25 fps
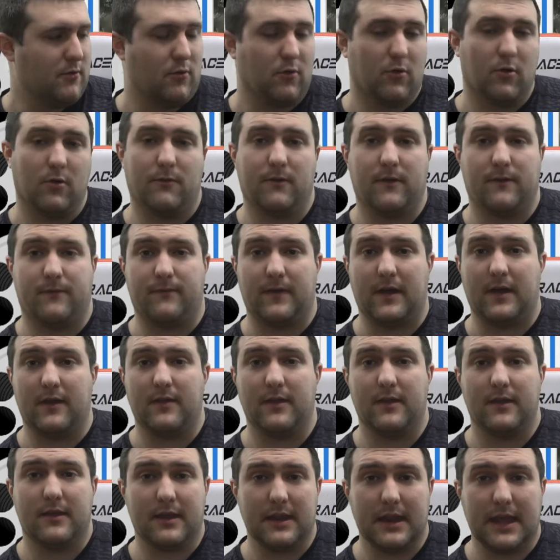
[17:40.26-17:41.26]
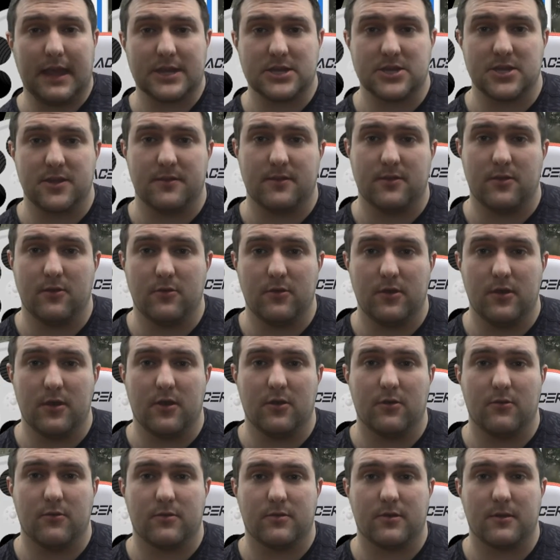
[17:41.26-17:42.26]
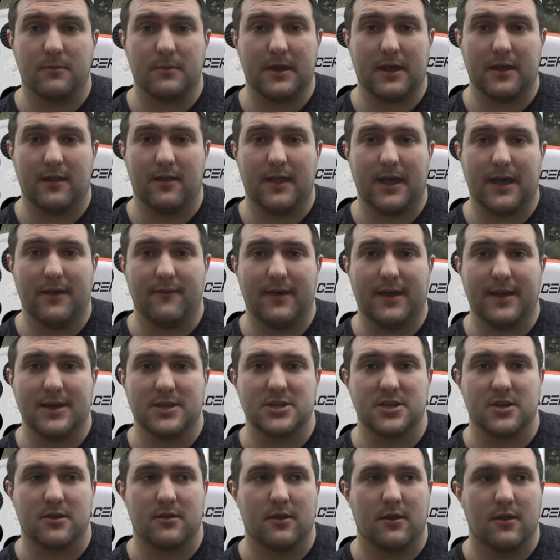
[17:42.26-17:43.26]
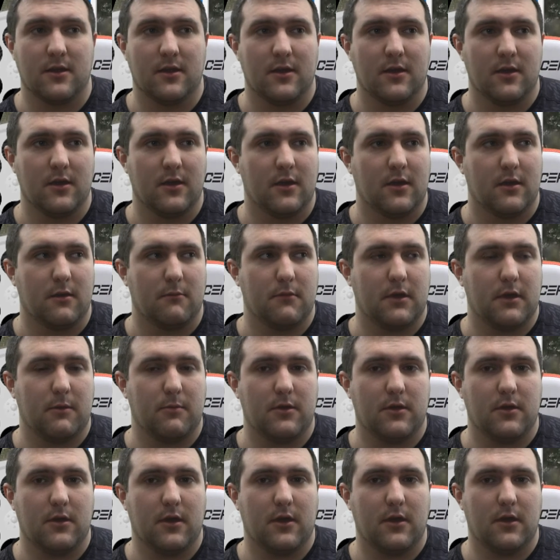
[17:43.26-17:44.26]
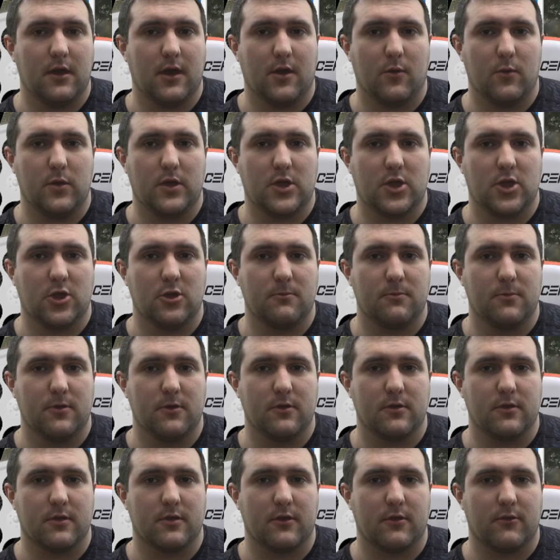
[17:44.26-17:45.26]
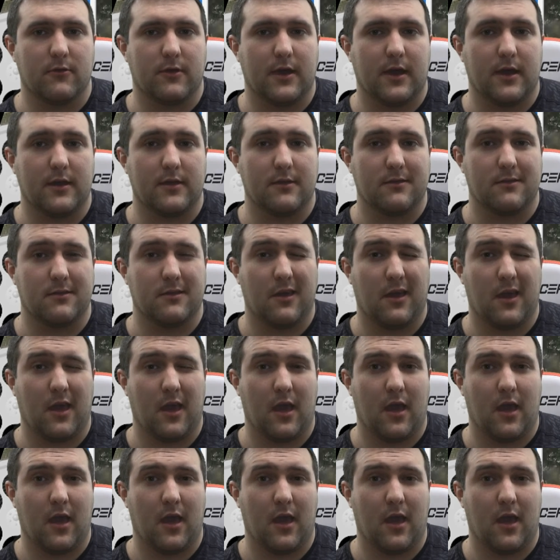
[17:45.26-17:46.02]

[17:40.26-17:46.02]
or if we finally can actually do, you know, some kind of live action. Maybe a WiiCube News on the horizon.